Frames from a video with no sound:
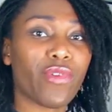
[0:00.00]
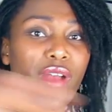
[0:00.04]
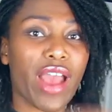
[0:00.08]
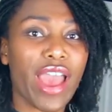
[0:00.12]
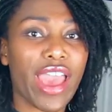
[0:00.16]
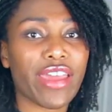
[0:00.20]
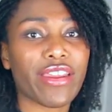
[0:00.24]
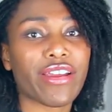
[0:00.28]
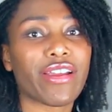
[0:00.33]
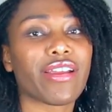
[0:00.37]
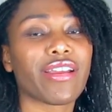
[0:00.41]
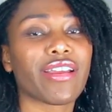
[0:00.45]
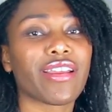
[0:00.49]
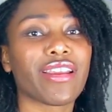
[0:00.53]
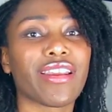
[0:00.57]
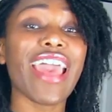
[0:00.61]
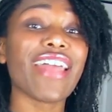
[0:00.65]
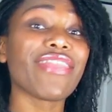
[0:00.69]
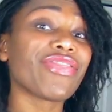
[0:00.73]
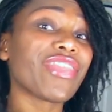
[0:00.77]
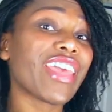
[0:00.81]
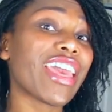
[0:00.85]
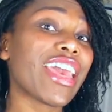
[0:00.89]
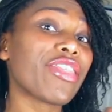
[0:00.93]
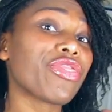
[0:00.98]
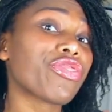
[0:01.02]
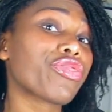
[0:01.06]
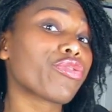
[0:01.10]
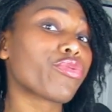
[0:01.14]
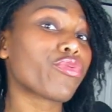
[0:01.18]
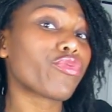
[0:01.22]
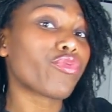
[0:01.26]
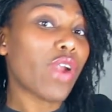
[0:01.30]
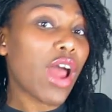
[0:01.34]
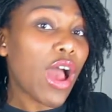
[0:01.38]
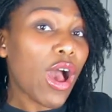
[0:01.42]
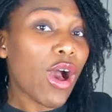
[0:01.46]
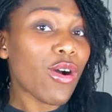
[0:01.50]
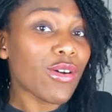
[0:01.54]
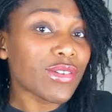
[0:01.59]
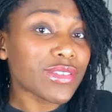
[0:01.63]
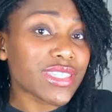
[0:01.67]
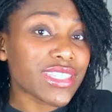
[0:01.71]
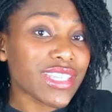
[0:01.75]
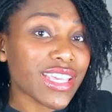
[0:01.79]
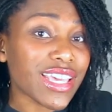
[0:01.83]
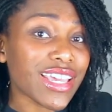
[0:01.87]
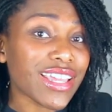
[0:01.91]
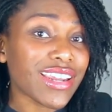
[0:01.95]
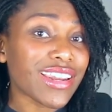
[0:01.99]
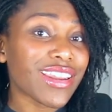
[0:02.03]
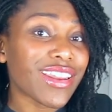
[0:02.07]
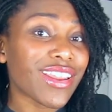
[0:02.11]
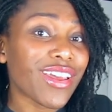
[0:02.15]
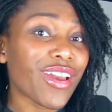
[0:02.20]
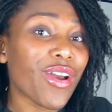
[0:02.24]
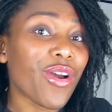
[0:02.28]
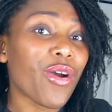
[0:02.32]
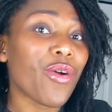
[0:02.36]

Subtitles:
Rider and then throws it